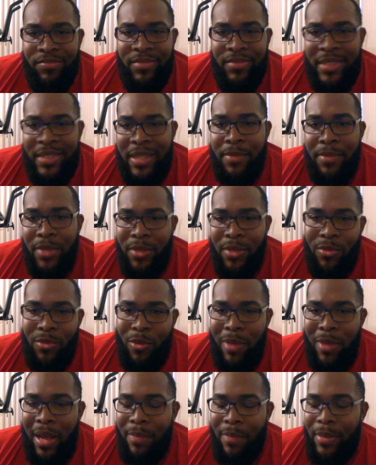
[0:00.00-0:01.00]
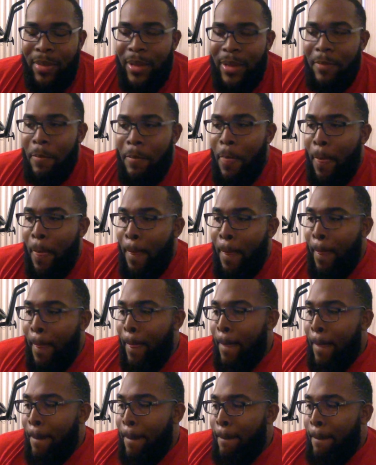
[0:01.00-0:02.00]
something will pop up.
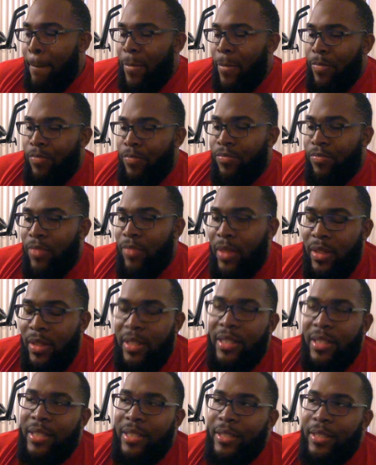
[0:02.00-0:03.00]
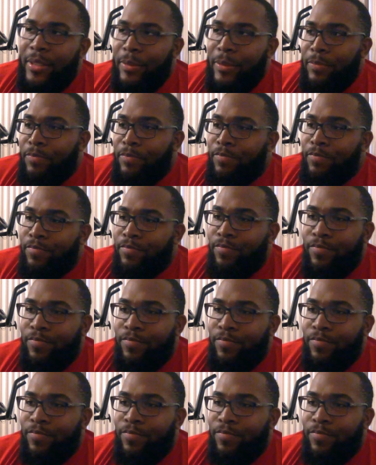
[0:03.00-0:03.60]
Um,